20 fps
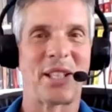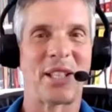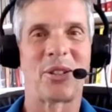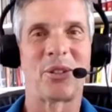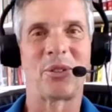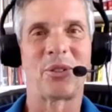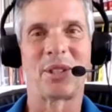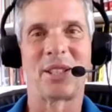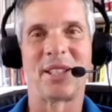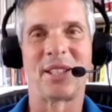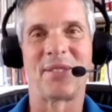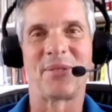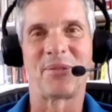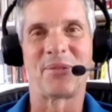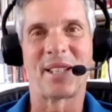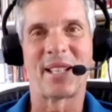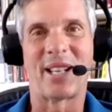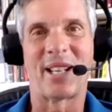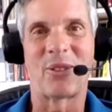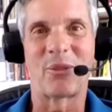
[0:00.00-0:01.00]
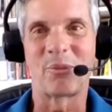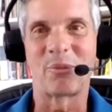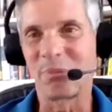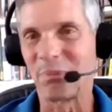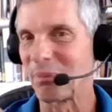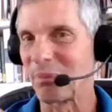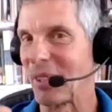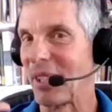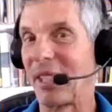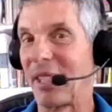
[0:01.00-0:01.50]
I'll, uh, I'll,
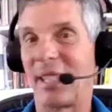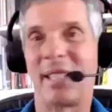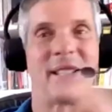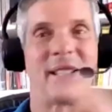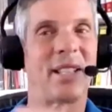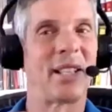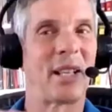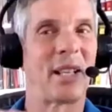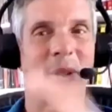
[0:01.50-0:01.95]
and he did.